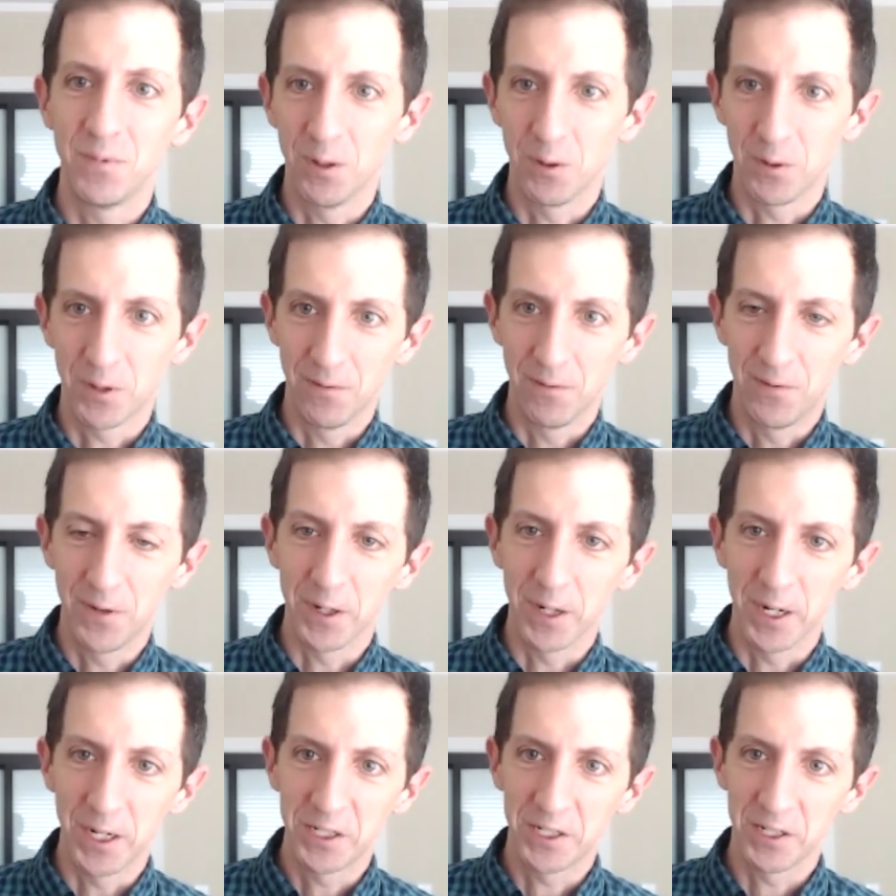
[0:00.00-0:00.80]

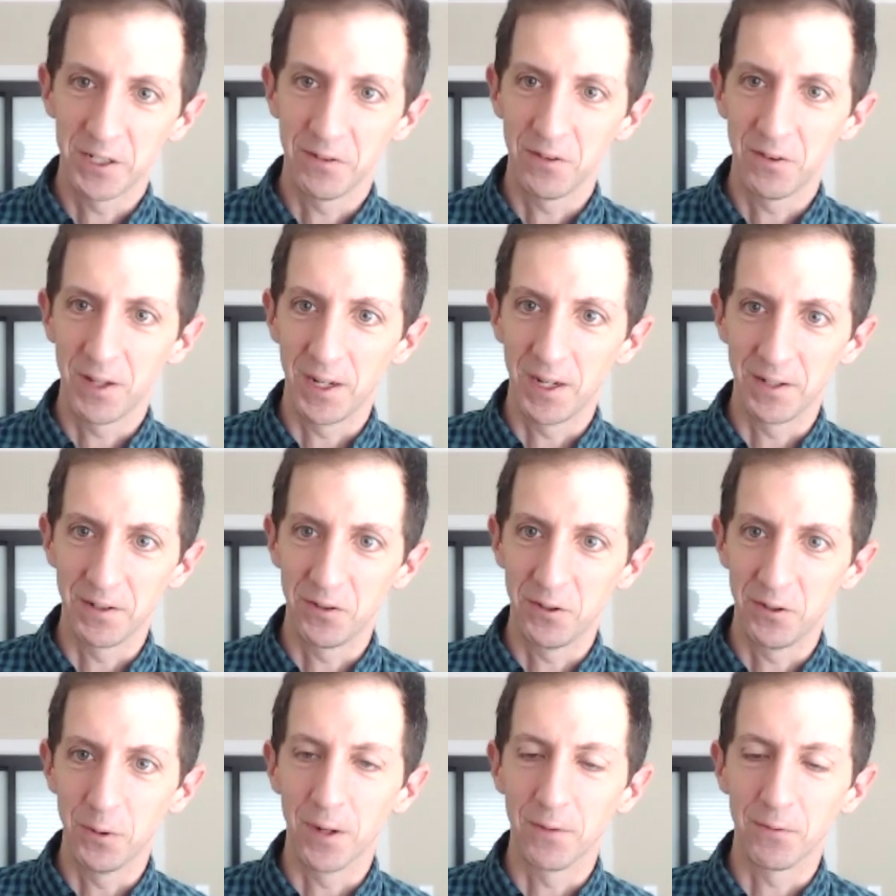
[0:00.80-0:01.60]
configuration things
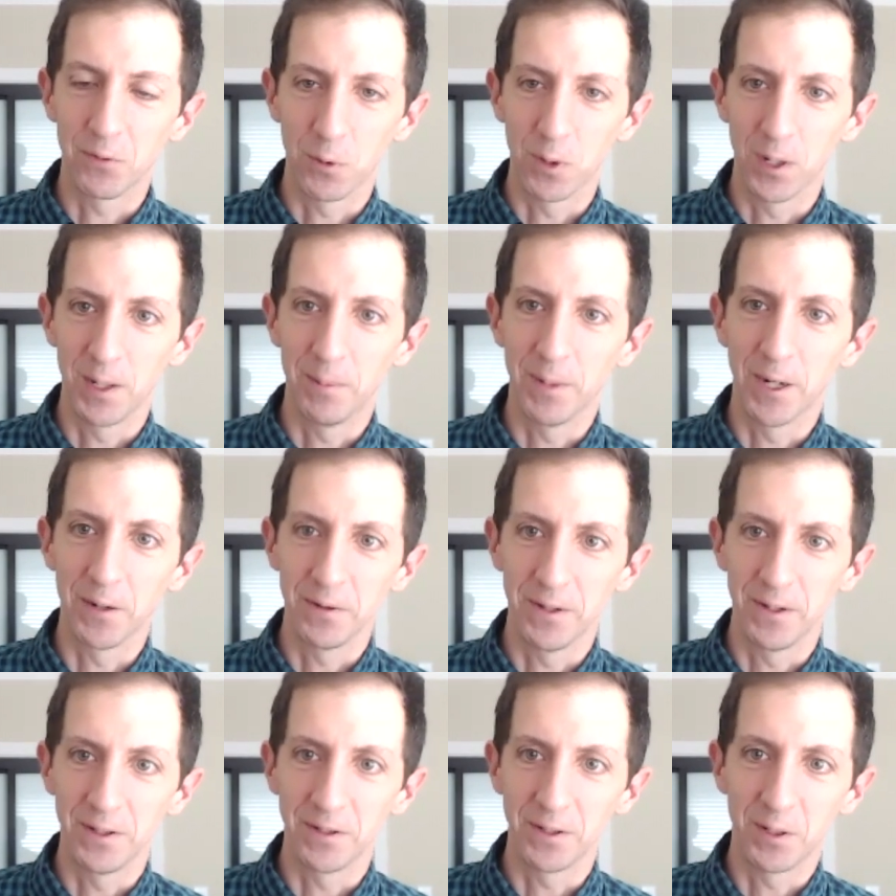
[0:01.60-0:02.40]
that you have to worry about
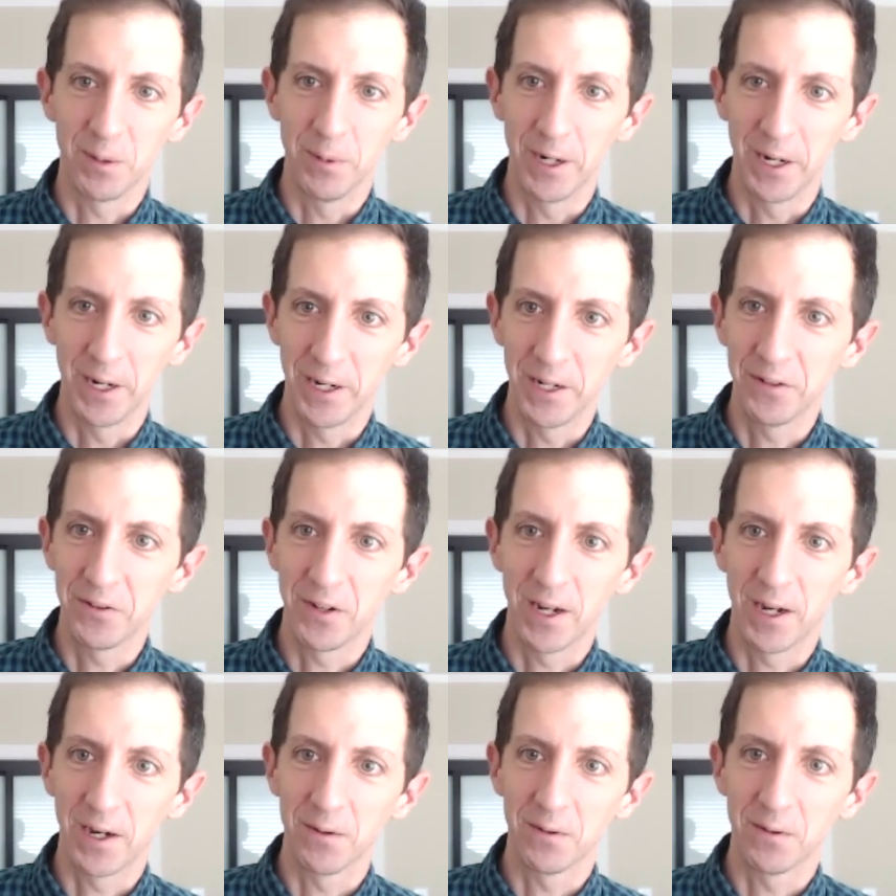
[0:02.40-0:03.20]
in Kubernetes
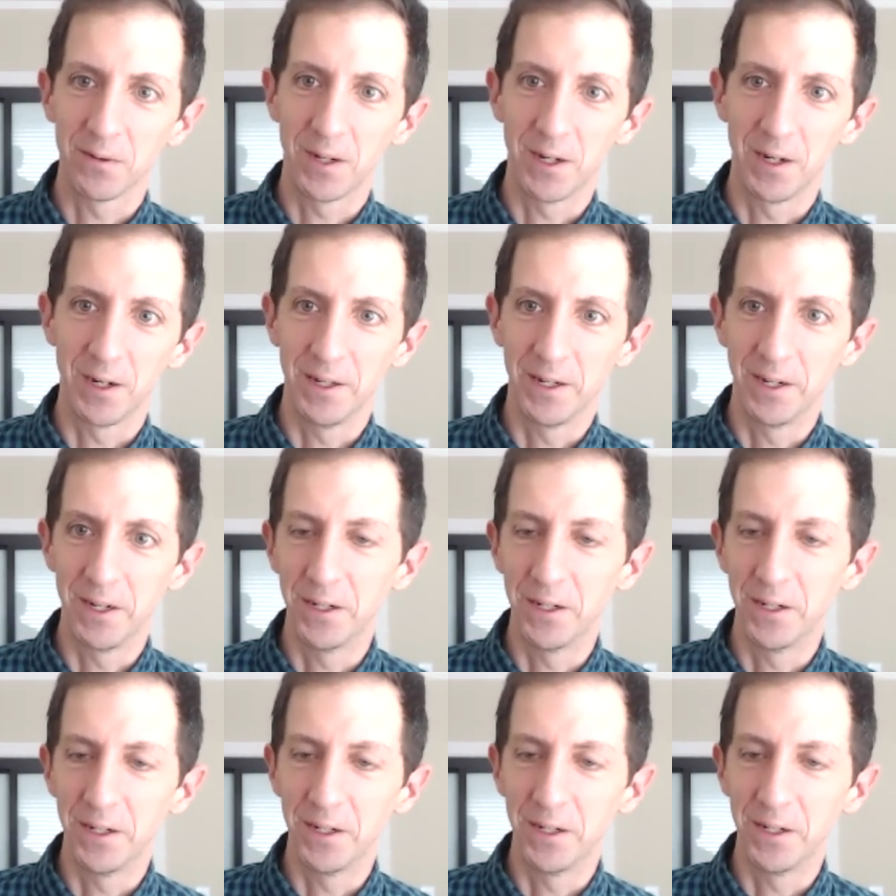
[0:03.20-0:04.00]
now,
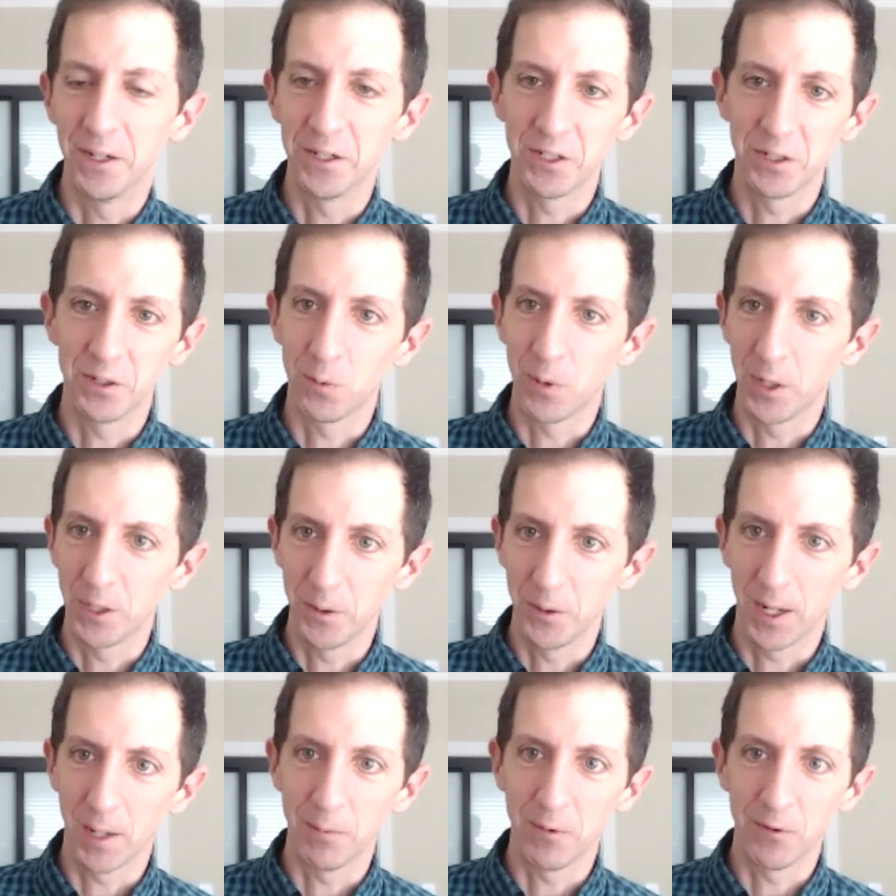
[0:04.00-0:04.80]
in addition to what
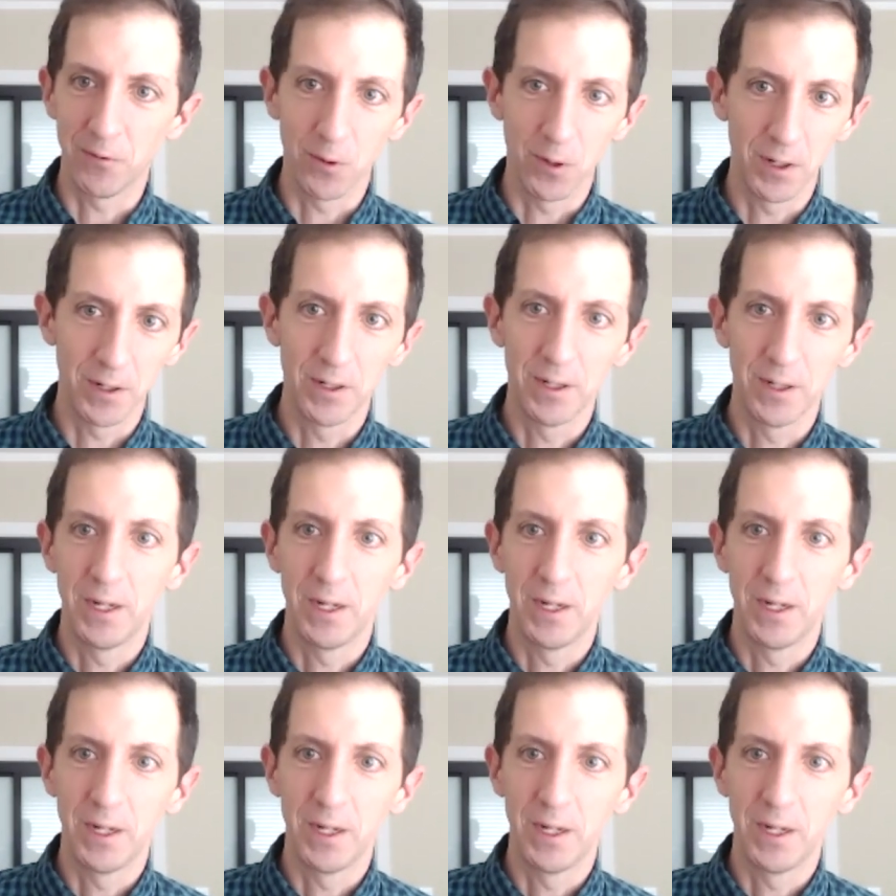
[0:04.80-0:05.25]
you had before.